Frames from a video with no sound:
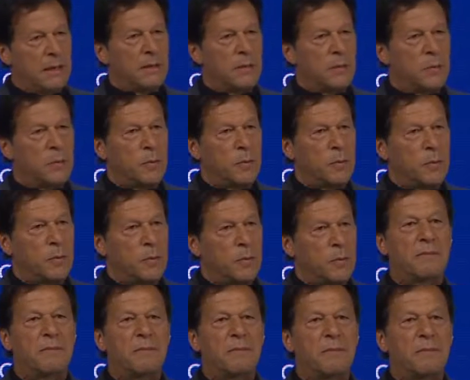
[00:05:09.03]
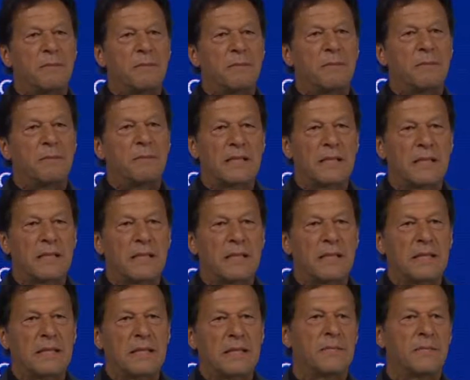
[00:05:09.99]
So when I became the Prime Minister,
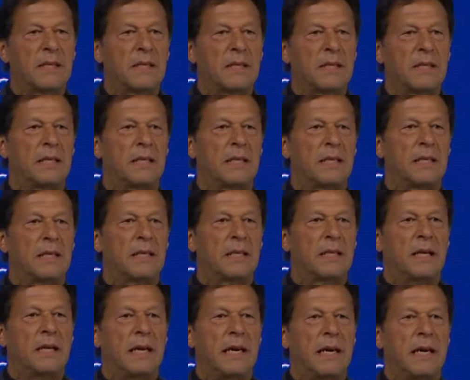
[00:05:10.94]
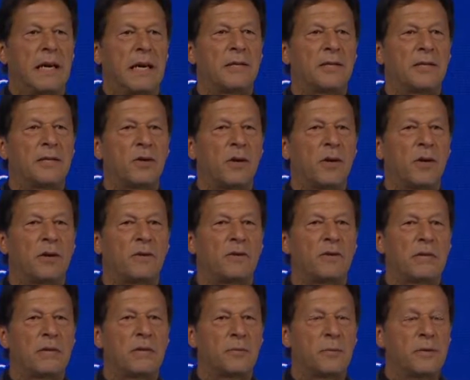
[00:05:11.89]
I
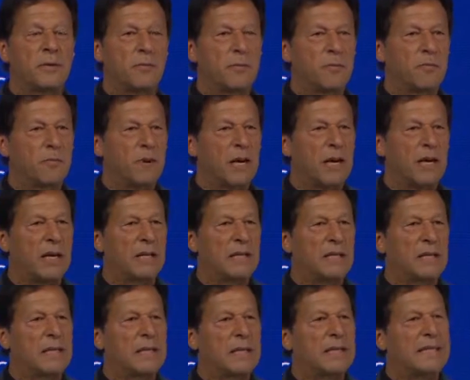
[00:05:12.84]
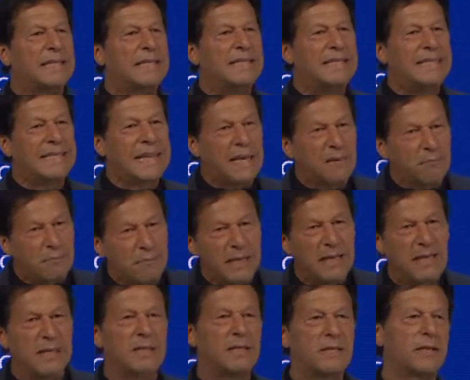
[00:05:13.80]
resolved that we would plant 10
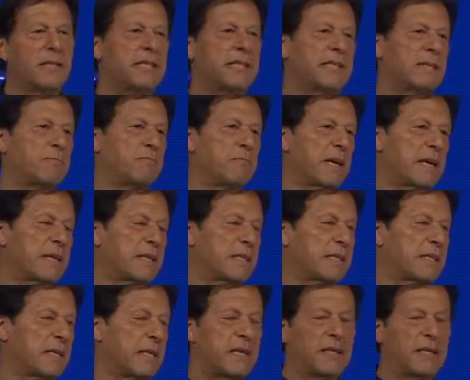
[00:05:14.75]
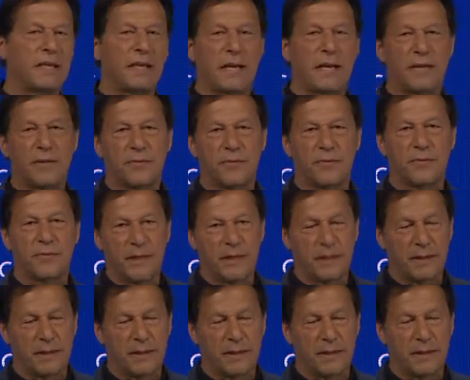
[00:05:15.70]
billion trees in Pakistan in the next 4
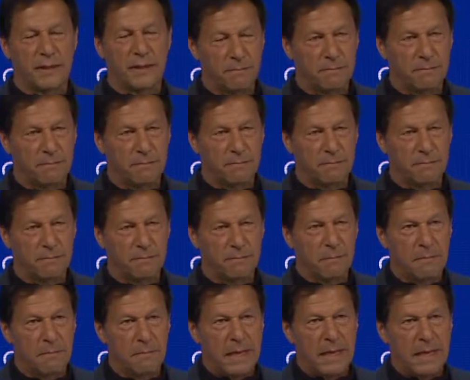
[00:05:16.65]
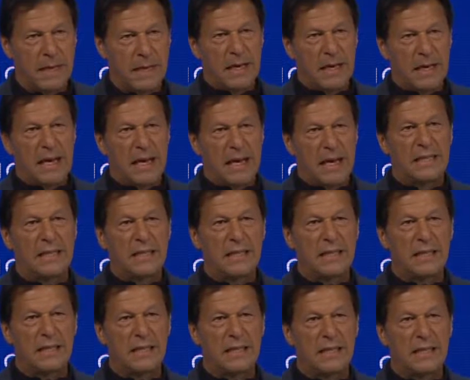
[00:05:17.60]
years. And
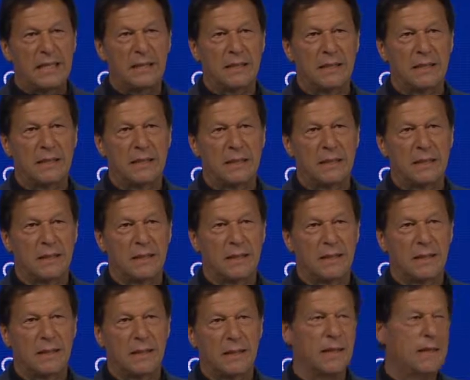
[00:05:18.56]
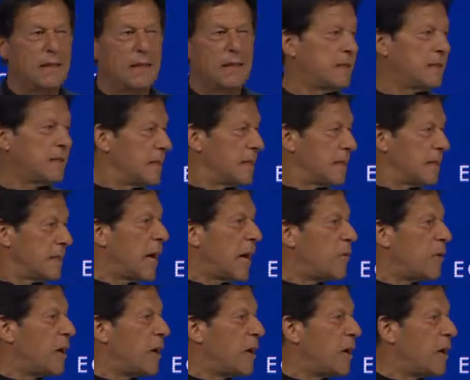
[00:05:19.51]
this is
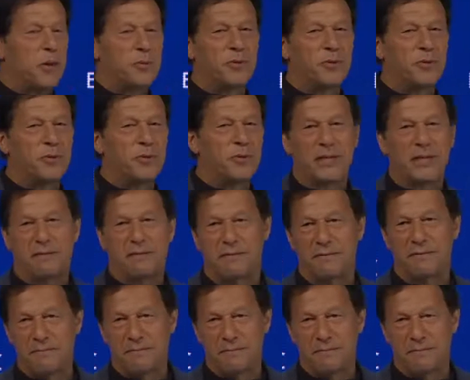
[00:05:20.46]
now our objective.